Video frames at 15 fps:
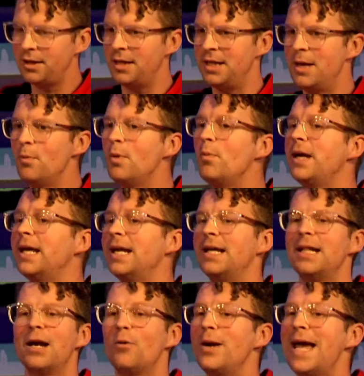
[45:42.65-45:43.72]
And then when we get in
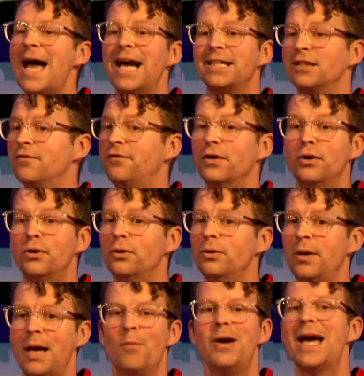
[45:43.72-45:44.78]
there, we act a fool,
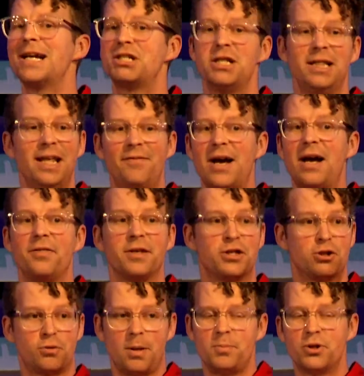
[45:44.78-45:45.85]
and we actually live out the
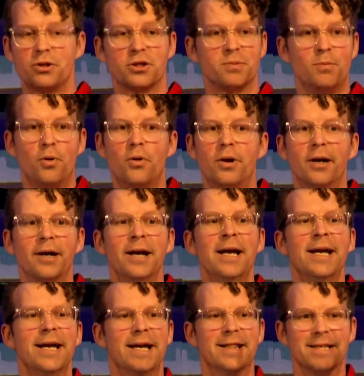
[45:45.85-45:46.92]
scriptures more
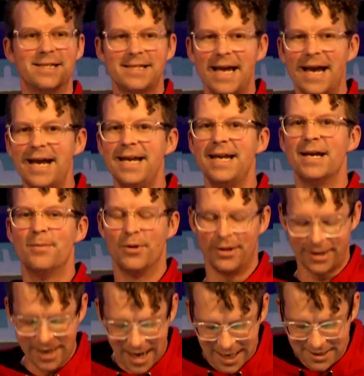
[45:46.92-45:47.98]
in the stadium or the
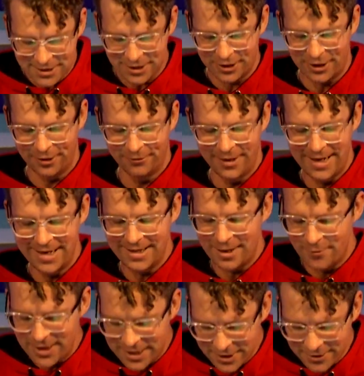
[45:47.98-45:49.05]
concert arena than
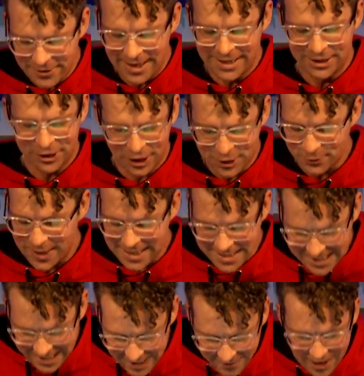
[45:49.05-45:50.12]
we do in church. We actually
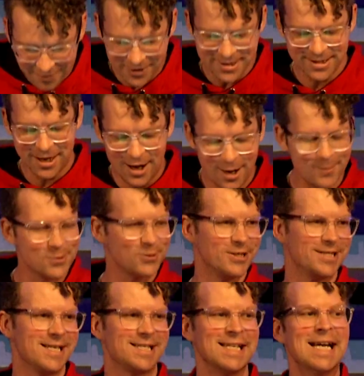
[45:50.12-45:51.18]
live out the Psalms where it
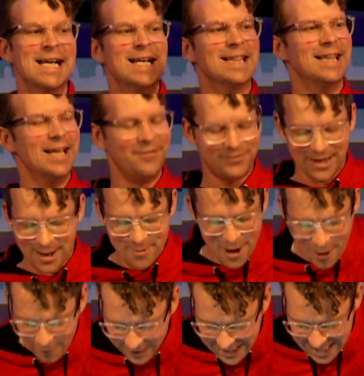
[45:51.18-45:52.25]
says, lift up
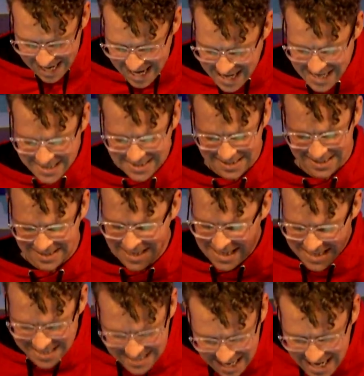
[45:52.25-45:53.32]
holy hands and
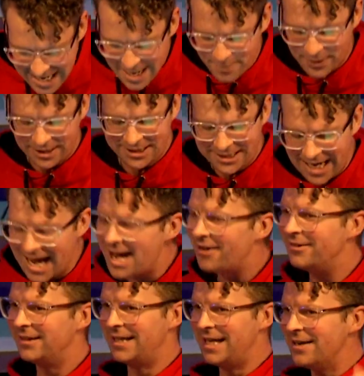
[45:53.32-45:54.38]
stand up and shout
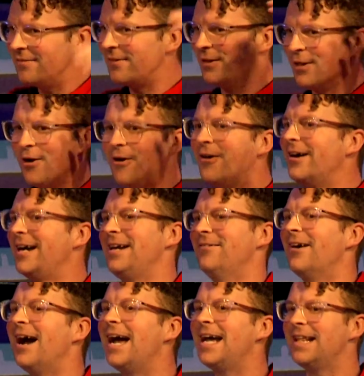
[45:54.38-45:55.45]
and give glory,
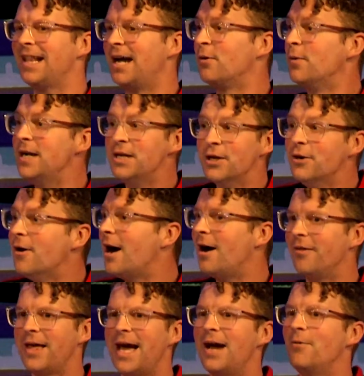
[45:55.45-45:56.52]
right? Like, we do all
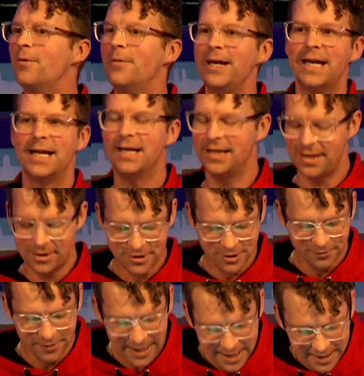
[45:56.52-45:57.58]
that when we get into those
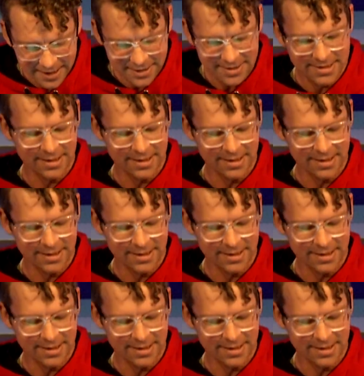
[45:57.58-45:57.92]
arenas.